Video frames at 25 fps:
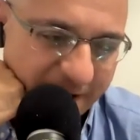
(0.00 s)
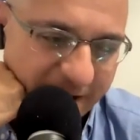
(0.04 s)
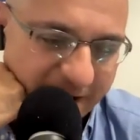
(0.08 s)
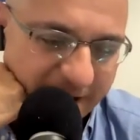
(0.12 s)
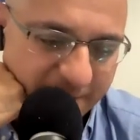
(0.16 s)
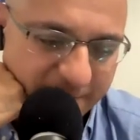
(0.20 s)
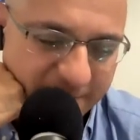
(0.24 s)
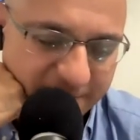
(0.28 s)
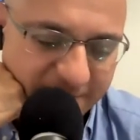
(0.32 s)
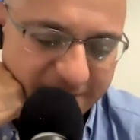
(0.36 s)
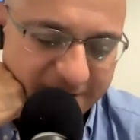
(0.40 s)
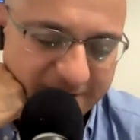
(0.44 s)

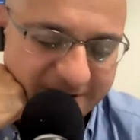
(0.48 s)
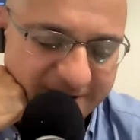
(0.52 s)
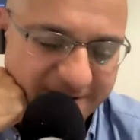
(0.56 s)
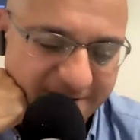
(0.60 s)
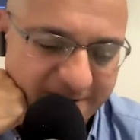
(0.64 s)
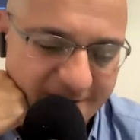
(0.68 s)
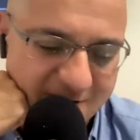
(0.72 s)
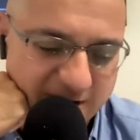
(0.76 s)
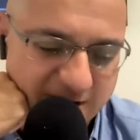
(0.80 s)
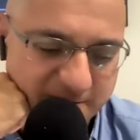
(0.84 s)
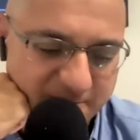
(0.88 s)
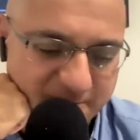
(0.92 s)
How would you
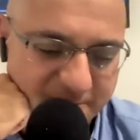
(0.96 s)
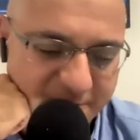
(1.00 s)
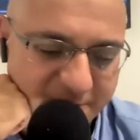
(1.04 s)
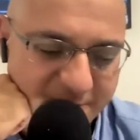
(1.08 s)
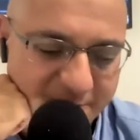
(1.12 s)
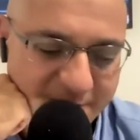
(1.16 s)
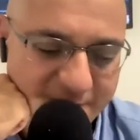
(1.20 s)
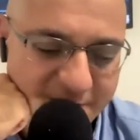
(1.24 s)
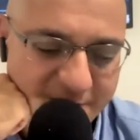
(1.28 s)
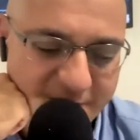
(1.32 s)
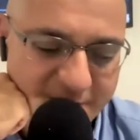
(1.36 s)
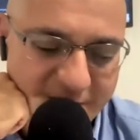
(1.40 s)
describe
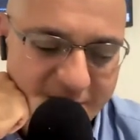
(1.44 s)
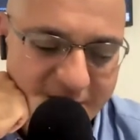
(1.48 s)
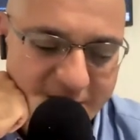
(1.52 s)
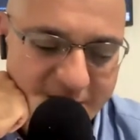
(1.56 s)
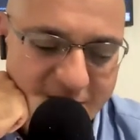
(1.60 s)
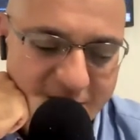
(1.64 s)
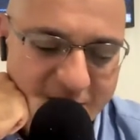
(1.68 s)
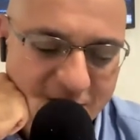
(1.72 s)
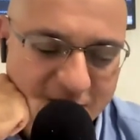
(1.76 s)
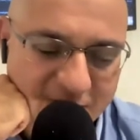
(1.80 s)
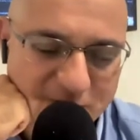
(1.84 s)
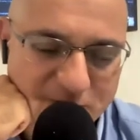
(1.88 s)
your
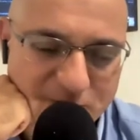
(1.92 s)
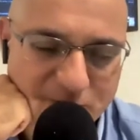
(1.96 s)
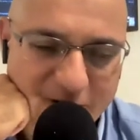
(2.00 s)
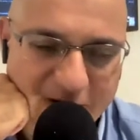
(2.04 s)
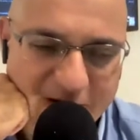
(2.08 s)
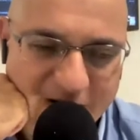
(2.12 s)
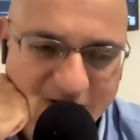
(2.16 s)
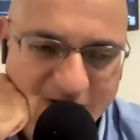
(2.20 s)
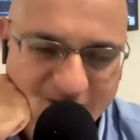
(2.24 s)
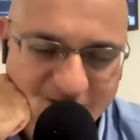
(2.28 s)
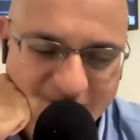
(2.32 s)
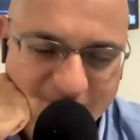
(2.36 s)

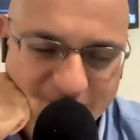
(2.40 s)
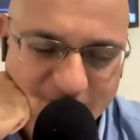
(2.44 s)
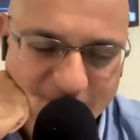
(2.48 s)
path?